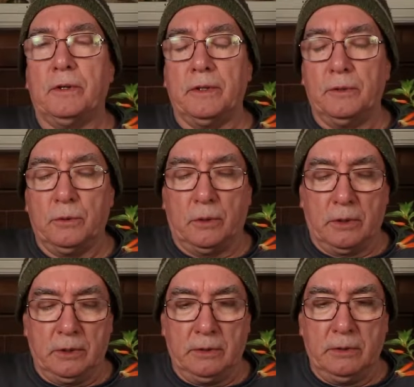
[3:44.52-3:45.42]
on the
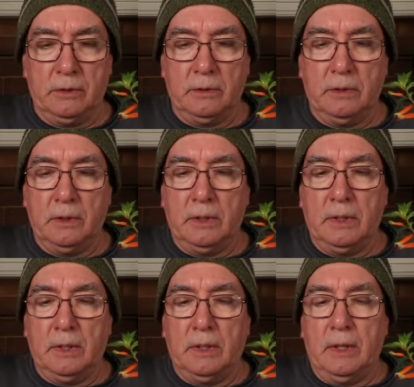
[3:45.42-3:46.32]
door
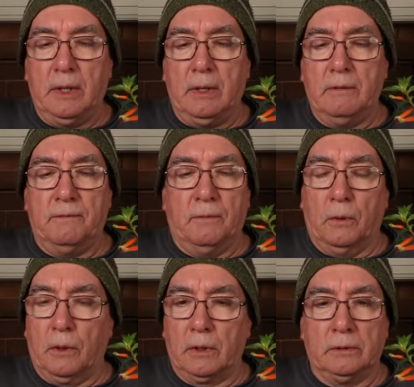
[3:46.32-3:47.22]

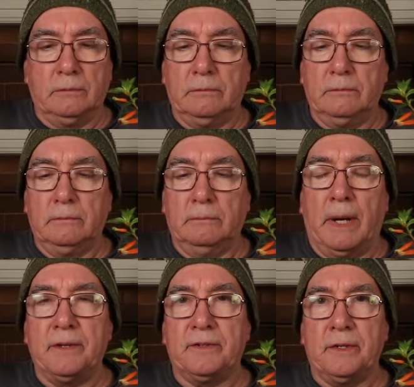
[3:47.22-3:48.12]
for
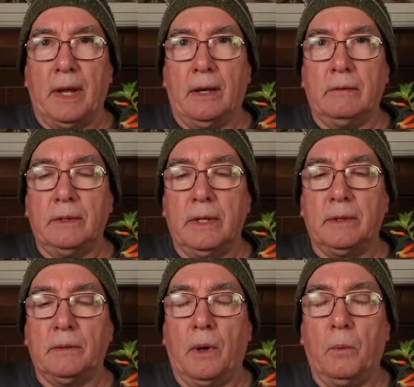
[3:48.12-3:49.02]
months now,
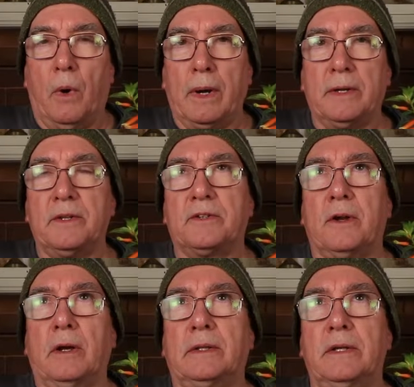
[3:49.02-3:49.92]
and I wanted to
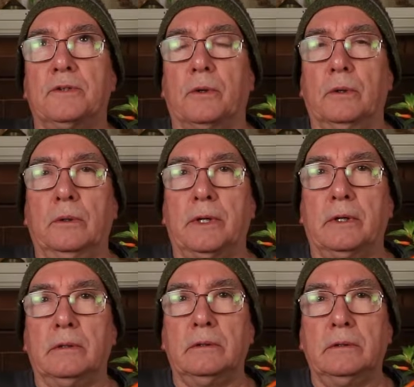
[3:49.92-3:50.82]
start these
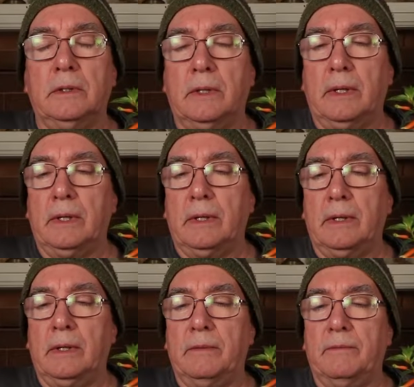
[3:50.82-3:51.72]
earlier
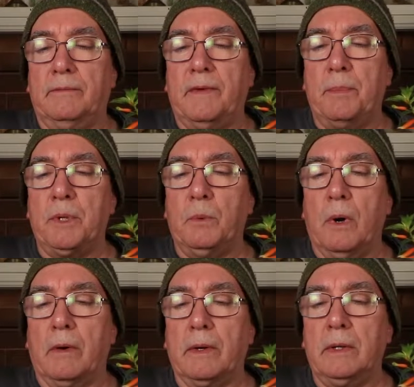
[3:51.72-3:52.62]
in
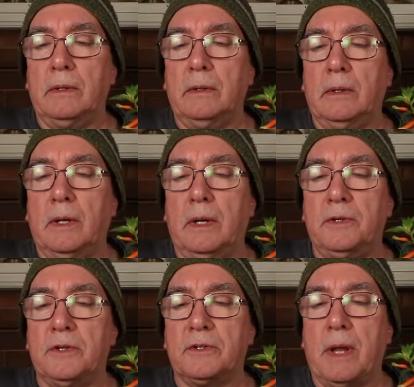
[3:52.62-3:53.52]
February
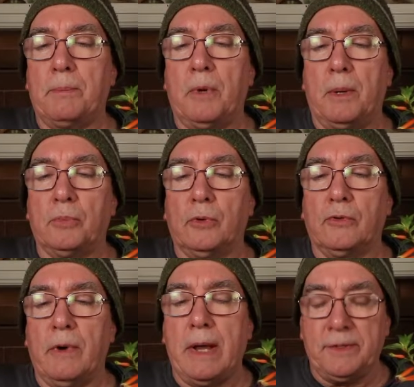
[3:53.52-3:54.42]
and just kept on
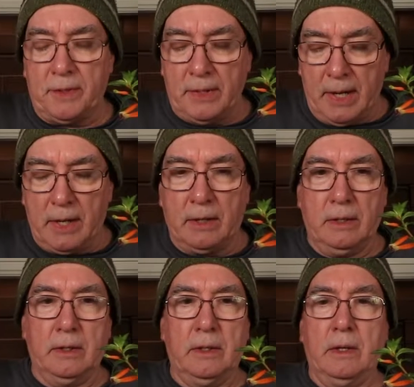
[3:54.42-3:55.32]
procrastinating.
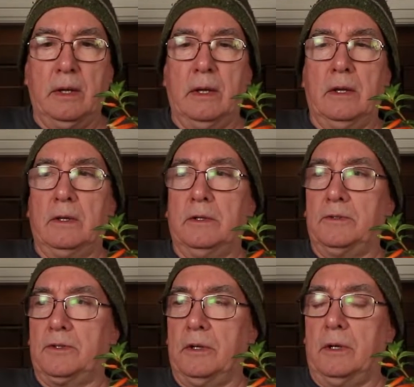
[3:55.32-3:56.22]

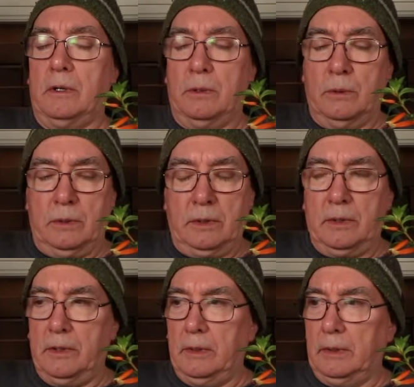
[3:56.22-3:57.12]
So,
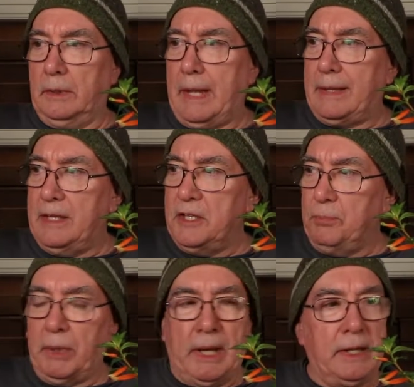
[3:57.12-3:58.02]
like these
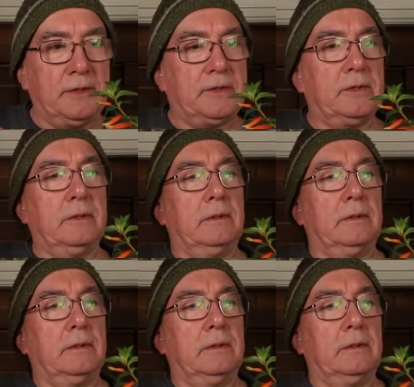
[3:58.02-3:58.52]
plants,